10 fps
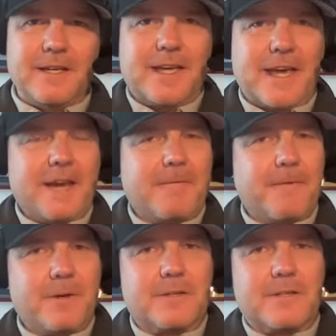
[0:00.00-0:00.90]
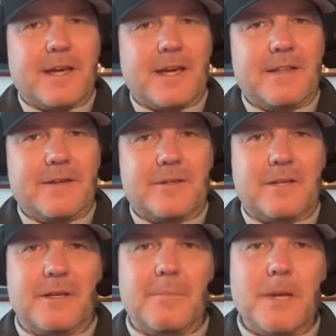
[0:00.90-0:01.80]
it kind of feels like there's
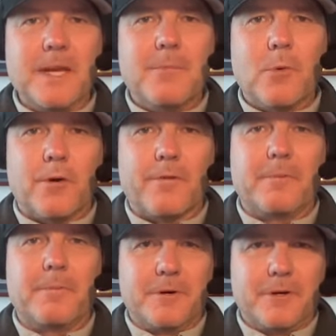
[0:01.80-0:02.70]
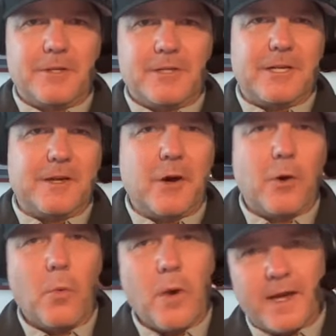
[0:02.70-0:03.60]
going to be more of a push to
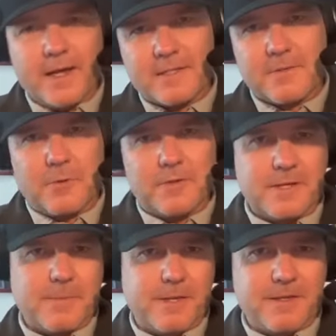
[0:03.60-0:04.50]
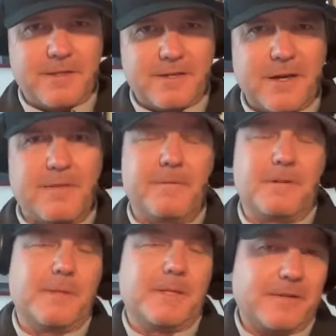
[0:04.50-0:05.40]
go west with some of this stuff,
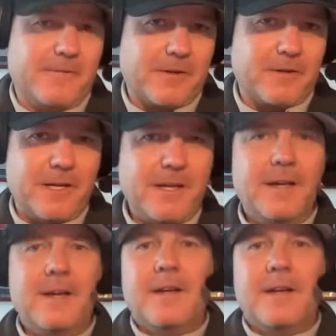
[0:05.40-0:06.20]
specifically